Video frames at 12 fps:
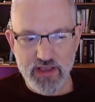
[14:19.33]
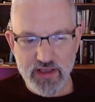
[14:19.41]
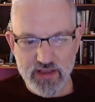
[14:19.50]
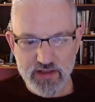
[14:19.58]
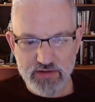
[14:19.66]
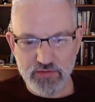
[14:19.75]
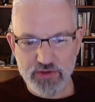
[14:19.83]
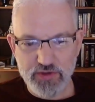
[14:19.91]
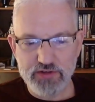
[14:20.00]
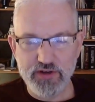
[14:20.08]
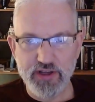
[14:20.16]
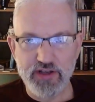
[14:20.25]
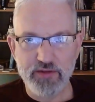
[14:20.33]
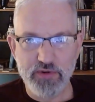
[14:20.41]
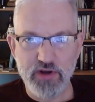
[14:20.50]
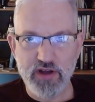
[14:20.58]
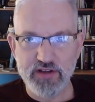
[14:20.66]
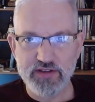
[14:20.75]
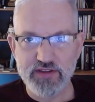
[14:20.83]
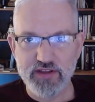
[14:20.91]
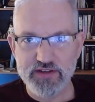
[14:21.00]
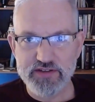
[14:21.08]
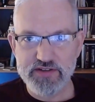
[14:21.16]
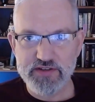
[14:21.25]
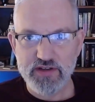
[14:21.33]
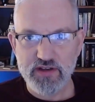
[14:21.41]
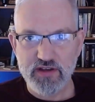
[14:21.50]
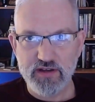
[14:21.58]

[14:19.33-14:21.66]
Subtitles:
And we create a product that is